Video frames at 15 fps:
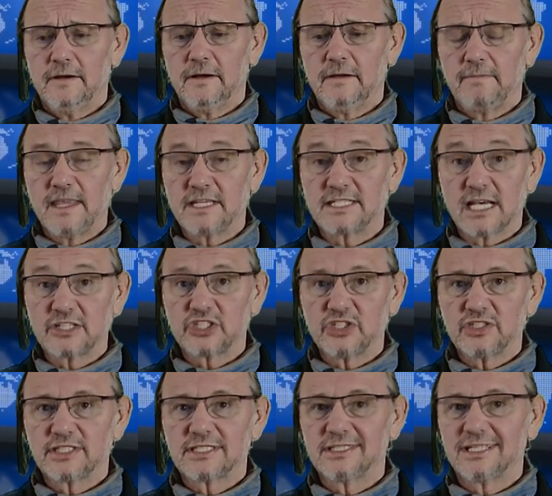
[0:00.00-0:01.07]
is
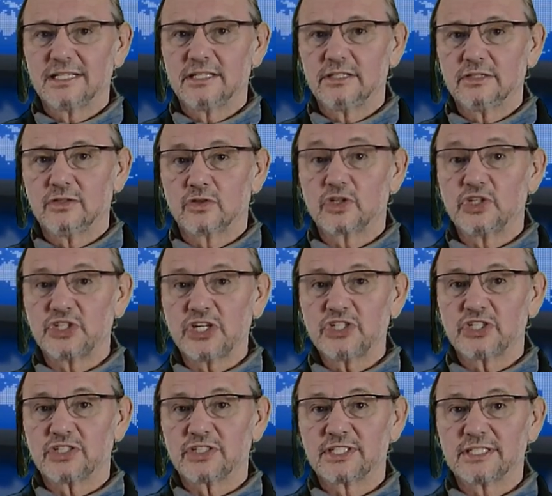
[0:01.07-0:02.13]
actions that
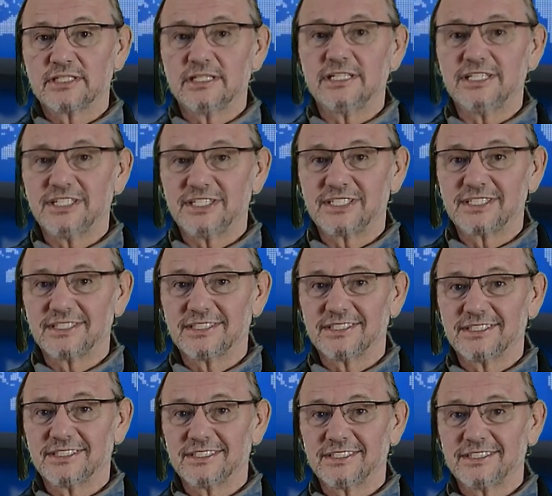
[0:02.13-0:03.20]
organizations is
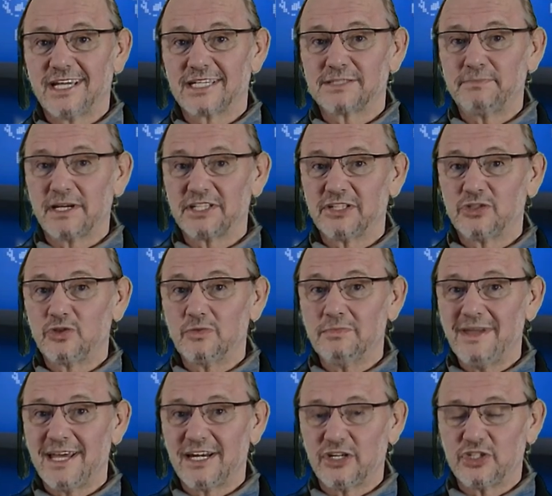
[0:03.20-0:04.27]
expected to
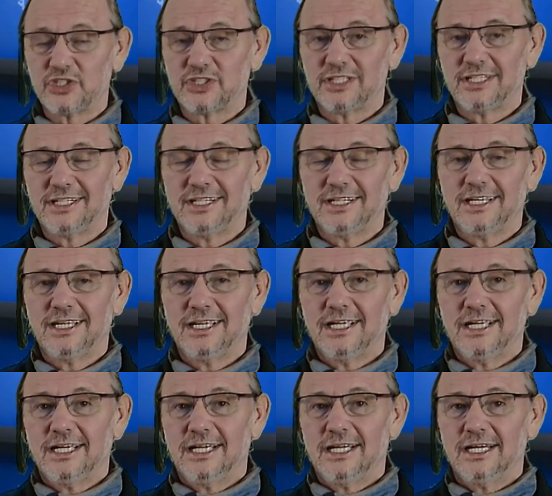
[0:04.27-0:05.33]
manage.
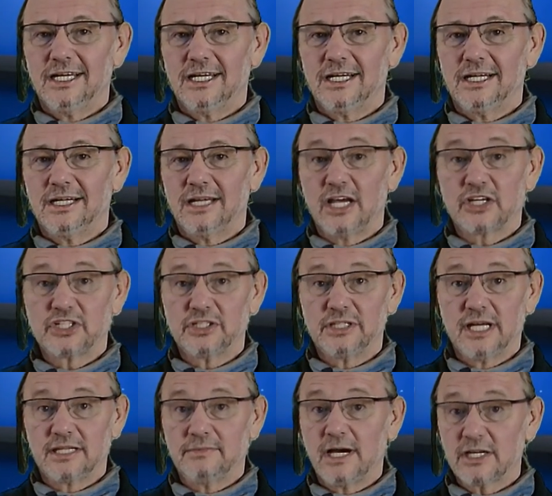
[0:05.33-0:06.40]
Action
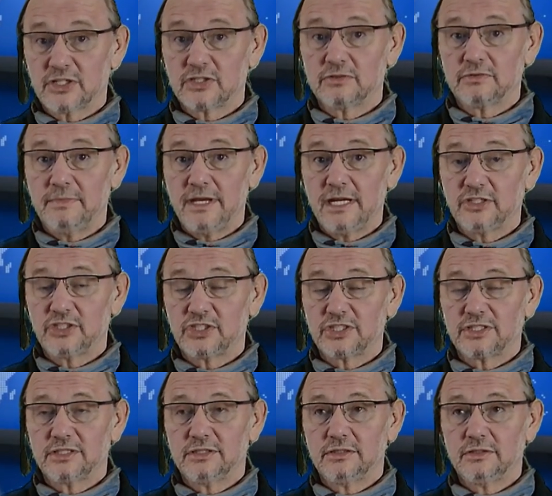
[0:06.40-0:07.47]
that Microsoft manages
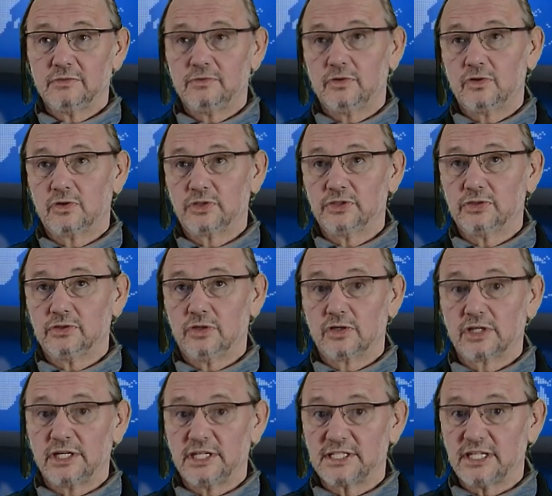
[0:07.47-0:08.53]
for the
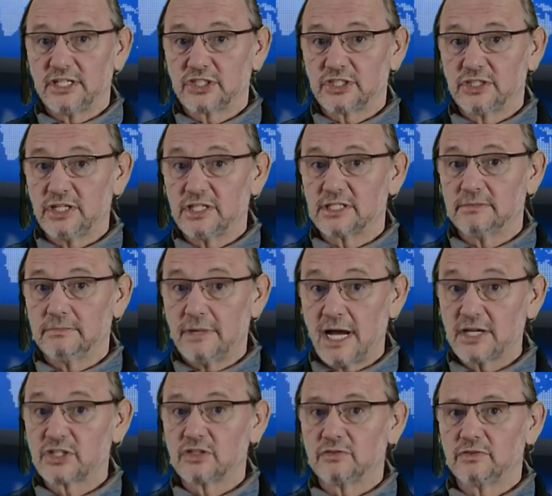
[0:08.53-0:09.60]
organization is a
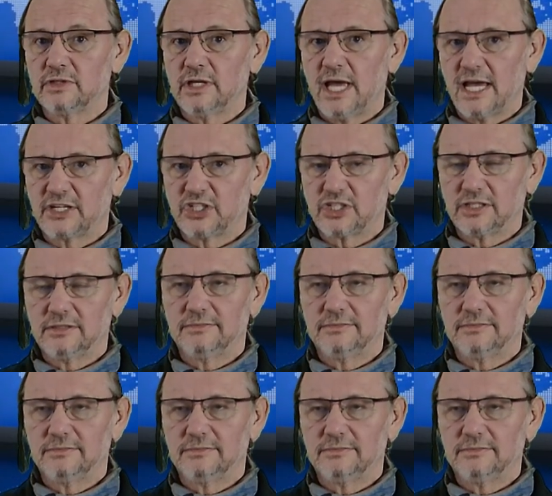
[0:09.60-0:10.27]
Microsoft action.